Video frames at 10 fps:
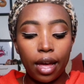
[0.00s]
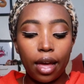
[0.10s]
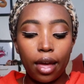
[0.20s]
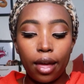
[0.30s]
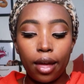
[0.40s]

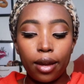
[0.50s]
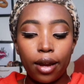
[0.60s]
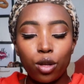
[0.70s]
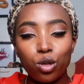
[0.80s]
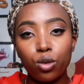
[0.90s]
and
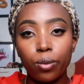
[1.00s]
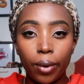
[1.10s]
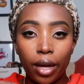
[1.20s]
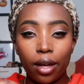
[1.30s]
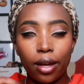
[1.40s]
I used to
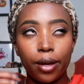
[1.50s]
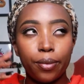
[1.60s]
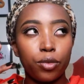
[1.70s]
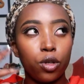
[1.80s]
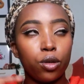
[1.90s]
wear,
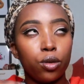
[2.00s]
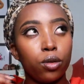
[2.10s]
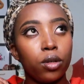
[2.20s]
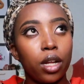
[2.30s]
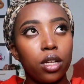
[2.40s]
you
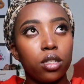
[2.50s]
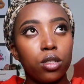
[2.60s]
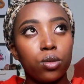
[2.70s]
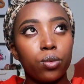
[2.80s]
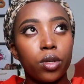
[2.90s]
know,
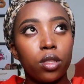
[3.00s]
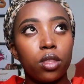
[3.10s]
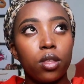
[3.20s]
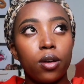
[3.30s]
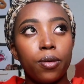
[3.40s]
glasses with
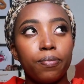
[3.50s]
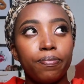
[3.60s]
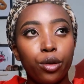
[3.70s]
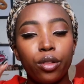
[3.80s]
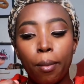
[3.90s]

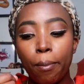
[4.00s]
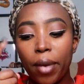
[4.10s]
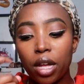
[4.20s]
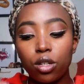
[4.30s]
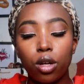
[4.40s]
you know, the
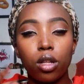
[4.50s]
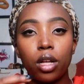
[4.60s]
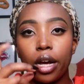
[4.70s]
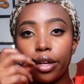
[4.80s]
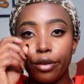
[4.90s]
metal
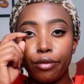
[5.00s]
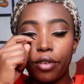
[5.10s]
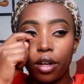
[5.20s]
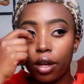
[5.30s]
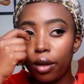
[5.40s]
kind of
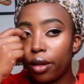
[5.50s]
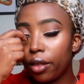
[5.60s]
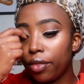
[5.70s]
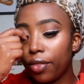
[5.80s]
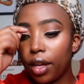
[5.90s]

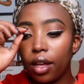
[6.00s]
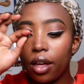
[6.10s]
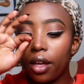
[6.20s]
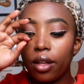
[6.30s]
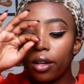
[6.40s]

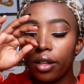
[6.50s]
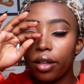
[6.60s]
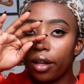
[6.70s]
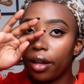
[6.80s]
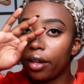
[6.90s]
thingy,
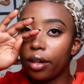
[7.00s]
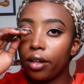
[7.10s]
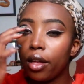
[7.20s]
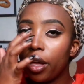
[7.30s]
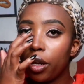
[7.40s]

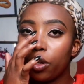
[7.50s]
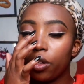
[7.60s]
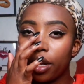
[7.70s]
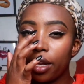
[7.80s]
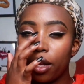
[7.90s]
you know,
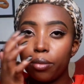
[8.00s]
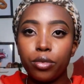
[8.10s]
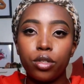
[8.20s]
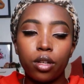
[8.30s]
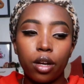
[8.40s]
that
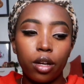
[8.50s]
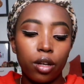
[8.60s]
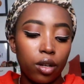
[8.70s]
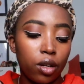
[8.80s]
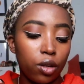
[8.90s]
helps
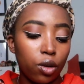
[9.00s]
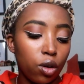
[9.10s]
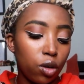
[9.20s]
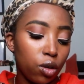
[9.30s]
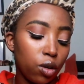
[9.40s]

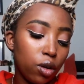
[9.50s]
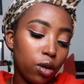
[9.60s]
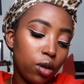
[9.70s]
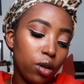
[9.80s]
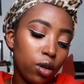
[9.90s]
your
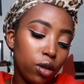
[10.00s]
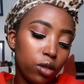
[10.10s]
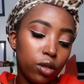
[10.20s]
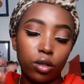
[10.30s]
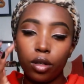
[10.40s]

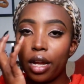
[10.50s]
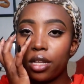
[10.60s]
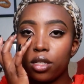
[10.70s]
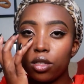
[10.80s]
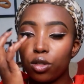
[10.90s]

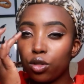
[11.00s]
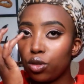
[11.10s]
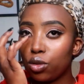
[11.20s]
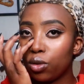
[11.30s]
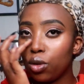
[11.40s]
glasses not to